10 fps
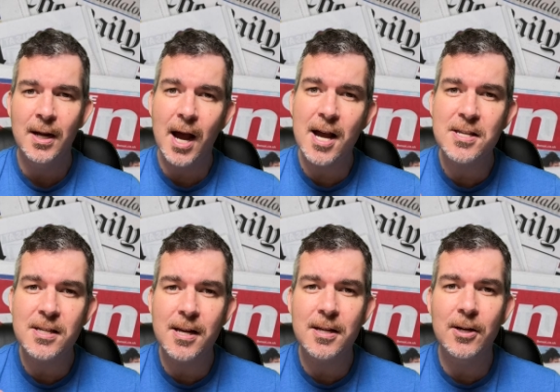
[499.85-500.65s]
As
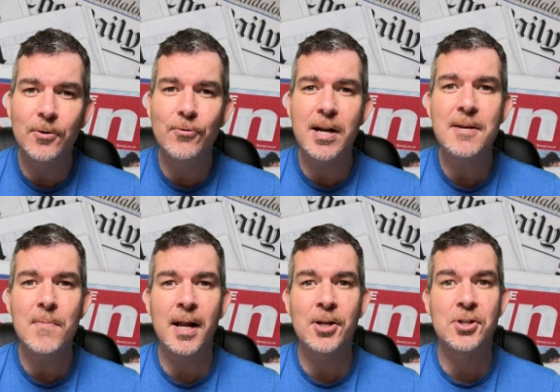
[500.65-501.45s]
said, it already
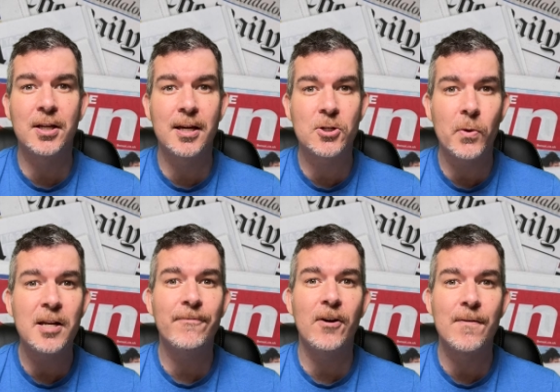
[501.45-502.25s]
managed to get
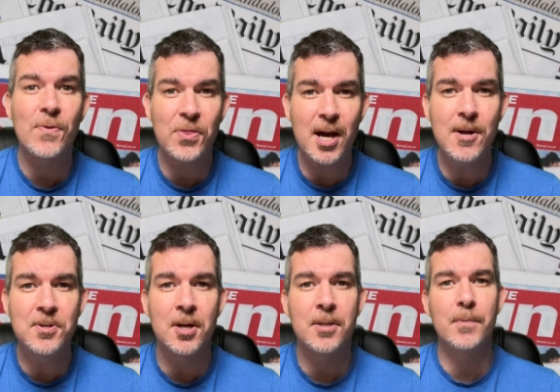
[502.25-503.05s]

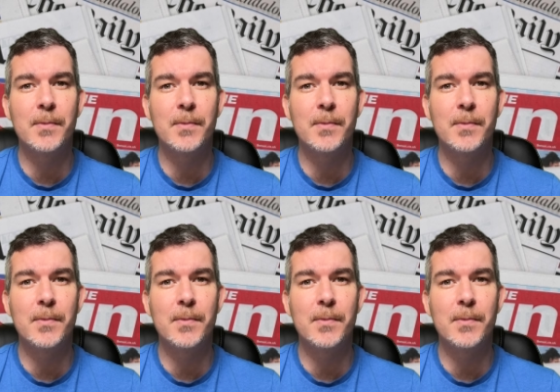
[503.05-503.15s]
25,000